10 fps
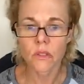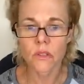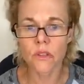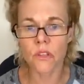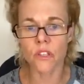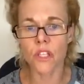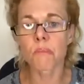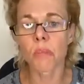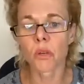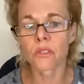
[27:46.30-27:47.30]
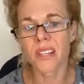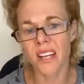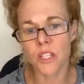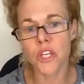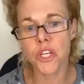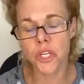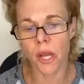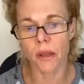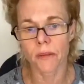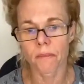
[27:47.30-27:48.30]
Just expose that
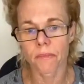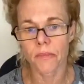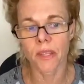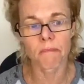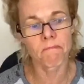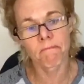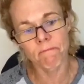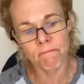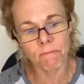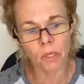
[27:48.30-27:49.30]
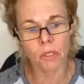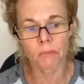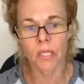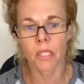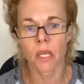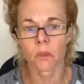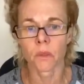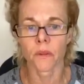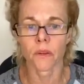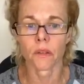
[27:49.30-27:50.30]
shit. Fucking be done
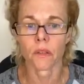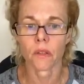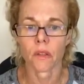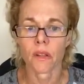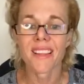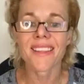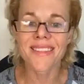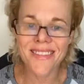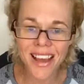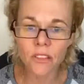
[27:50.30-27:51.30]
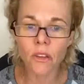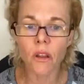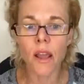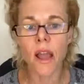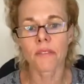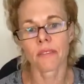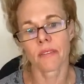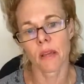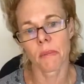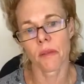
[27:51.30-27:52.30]
with it. That's all I have to
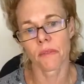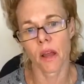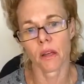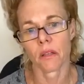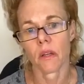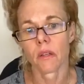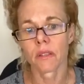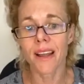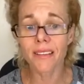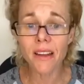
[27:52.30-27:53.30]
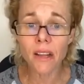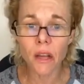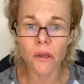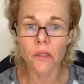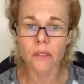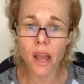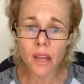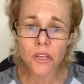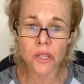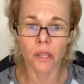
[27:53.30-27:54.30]
say about that. Now that I got your
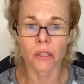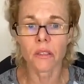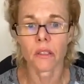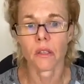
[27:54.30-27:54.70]
attention,